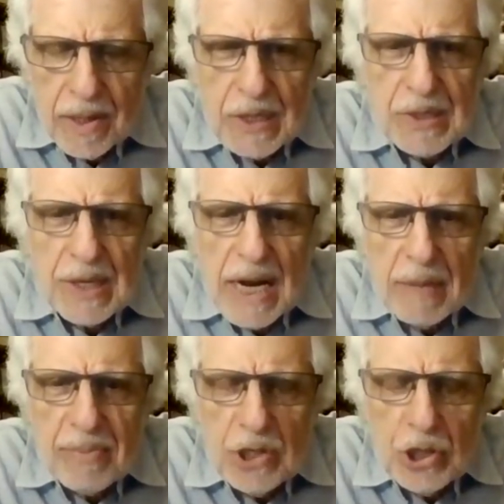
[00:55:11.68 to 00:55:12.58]
is not
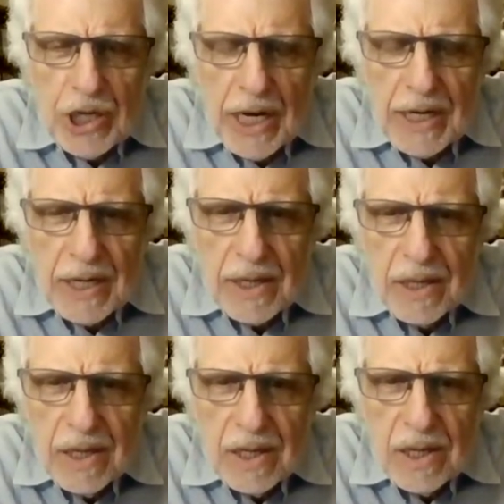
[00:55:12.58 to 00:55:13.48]
appreciating.
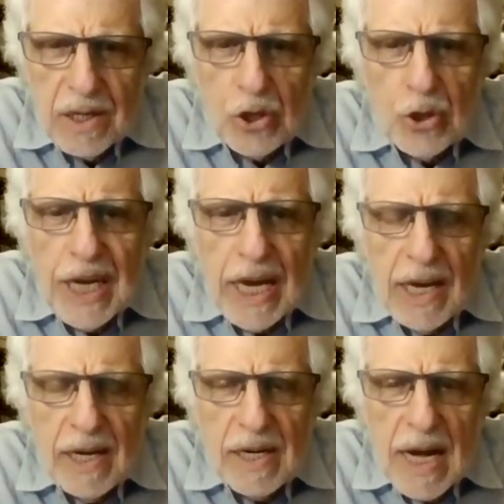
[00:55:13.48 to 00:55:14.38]
You
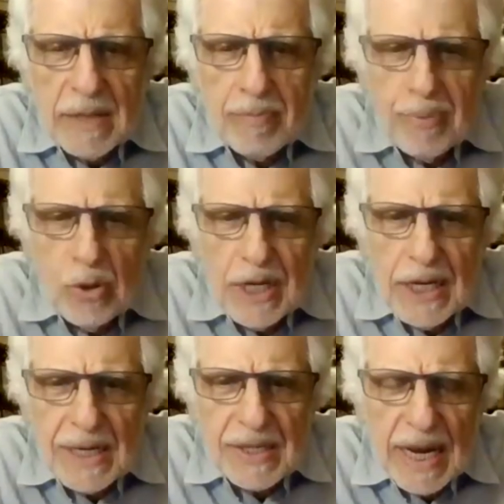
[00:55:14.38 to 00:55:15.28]
cannot
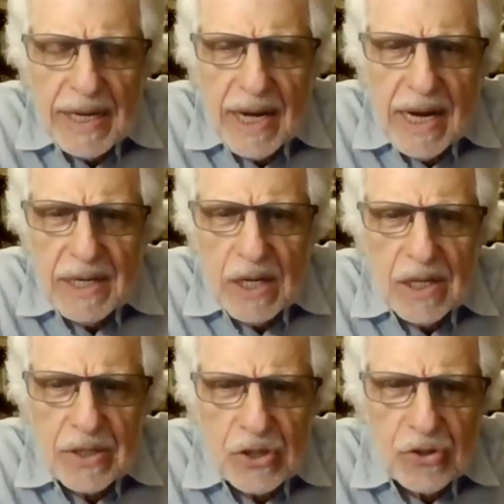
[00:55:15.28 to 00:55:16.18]
bully a psychotic
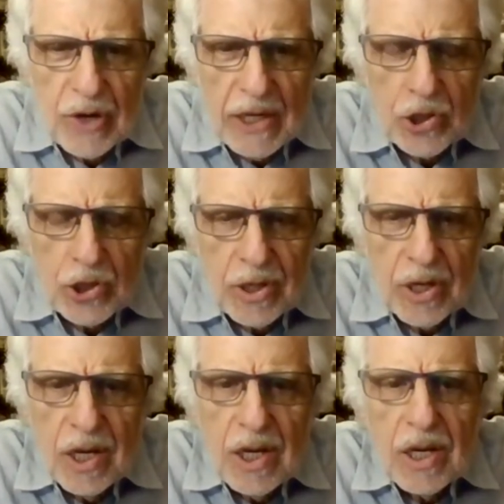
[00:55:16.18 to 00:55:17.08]
construction.
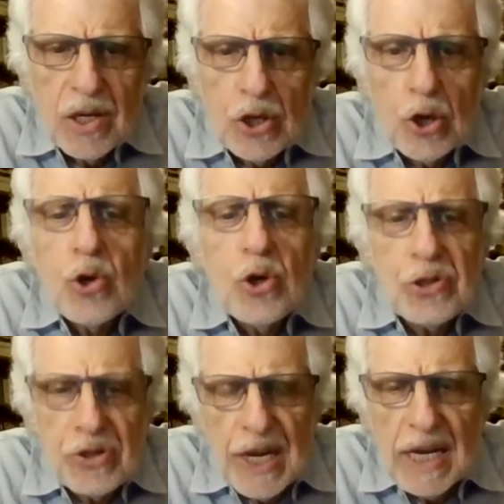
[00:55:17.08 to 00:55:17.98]
You
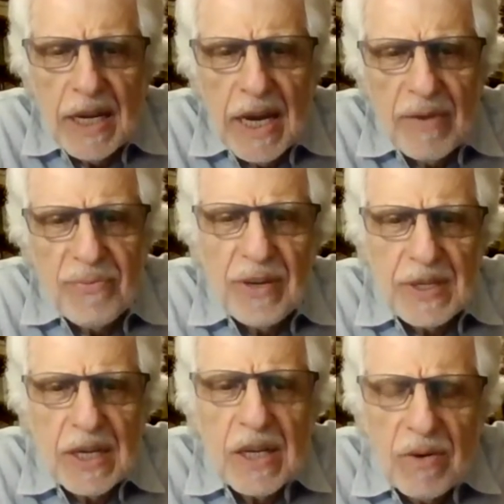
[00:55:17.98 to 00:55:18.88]
could get a
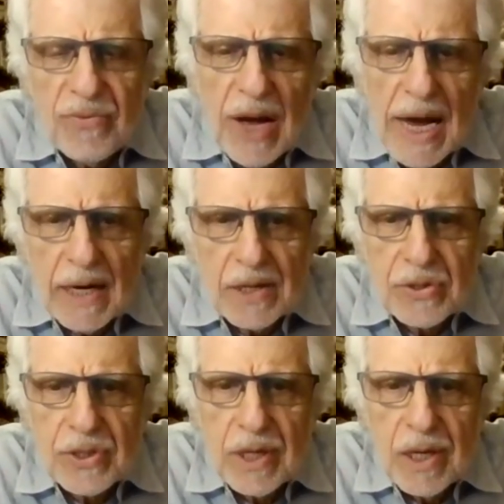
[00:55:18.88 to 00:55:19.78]
physical
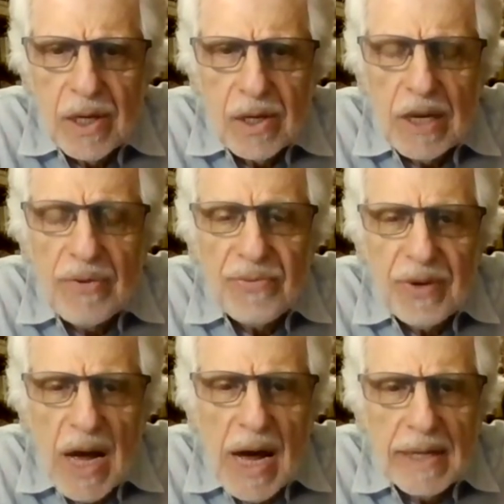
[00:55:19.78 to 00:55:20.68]
violence, if
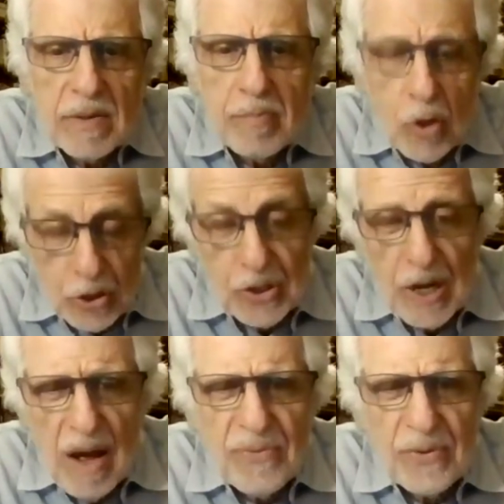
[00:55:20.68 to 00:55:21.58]
not, most
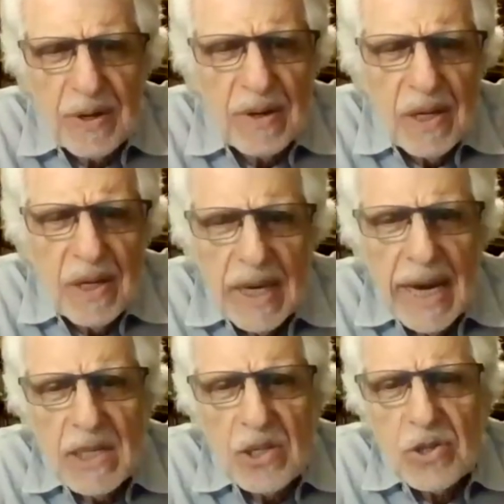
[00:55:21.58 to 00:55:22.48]
often,
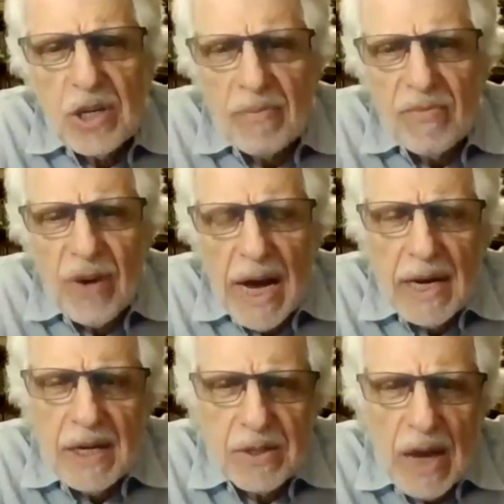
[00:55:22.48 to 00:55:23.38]
extreme
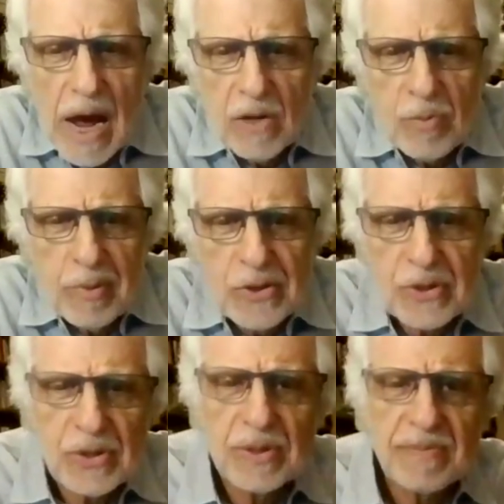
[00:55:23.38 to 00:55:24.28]
violent
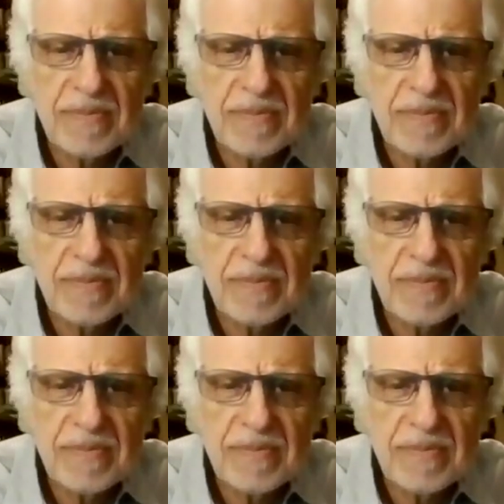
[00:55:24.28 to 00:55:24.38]
outburst.